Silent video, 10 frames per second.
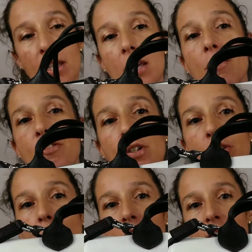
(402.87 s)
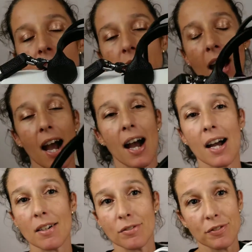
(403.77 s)
If you're interested,
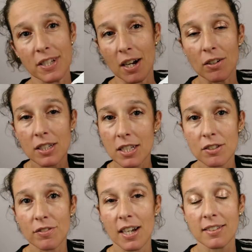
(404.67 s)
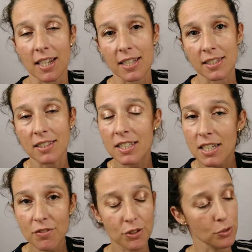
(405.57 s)
the only advice I can
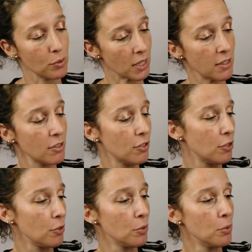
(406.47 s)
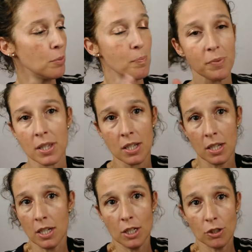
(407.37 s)
give you is to
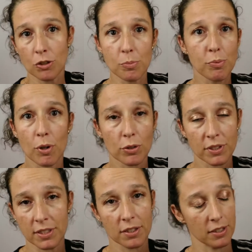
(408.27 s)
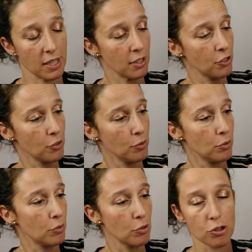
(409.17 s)
browse internet,
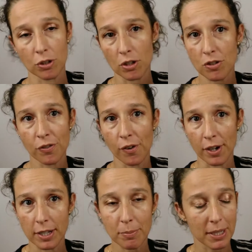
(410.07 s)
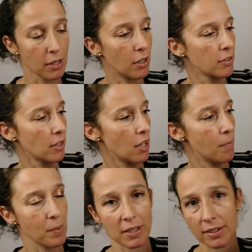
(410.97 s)
to search for it, because
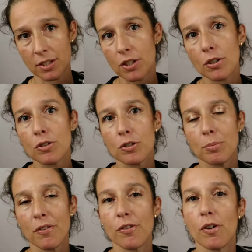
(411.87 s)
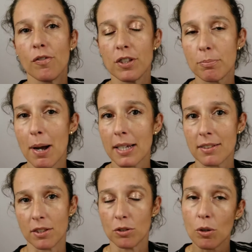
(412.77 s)
as I told you before, this bag
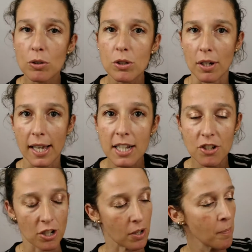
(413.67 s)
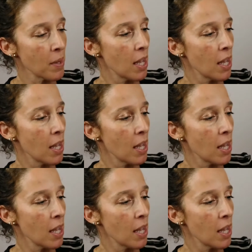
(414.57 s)
is an old collection.